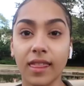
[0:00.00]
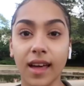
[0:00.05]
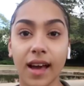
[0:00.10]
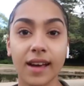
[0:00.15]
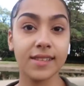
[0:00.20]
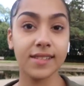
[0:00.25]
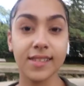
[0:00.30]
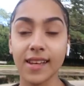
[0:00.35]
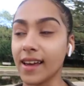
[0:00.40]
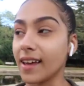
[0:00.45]

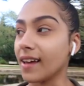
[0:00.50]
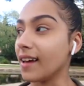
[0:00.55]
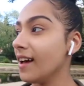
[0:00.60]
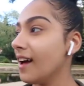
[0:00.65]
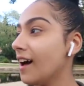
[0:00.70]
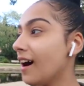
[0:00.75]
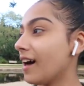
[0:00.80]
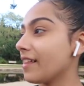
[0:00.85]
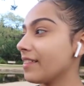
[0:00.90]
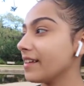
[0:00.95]
that's it
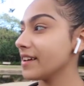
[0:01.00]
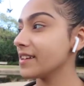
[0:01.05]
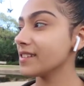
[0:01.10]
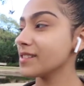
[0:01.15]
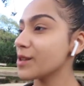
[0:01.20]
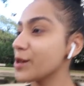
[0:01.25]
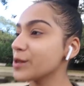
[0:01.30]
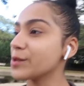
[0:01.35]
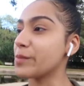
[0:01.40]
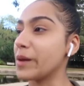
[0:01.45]
i think it's
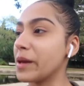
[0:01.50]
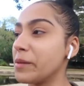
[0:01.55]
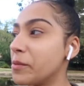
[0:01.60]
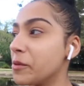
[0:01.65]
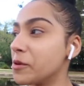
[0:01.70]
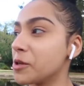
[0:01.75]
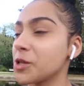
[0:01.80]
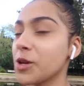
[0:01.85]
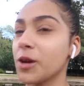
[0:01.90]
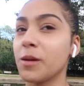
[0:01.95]
because
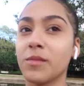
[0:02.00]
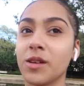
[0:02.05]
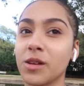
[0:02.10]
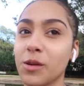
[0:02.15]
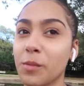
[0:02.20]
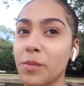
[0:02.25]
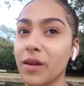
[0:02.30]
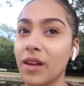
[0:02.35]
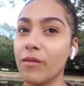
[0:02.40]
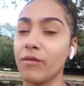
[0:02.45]
people assume that
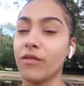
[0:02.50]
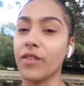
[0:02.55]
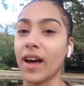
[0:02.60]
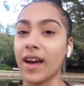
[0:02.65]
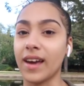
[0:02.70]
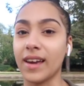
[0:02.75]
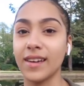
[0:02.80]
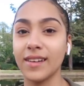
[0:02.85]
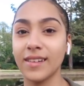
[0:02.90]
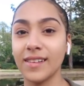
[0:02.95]
you're being
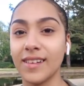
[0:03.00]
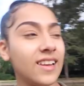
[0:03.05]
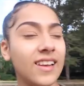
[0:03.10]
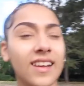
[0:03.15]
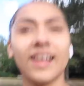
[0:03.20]
vain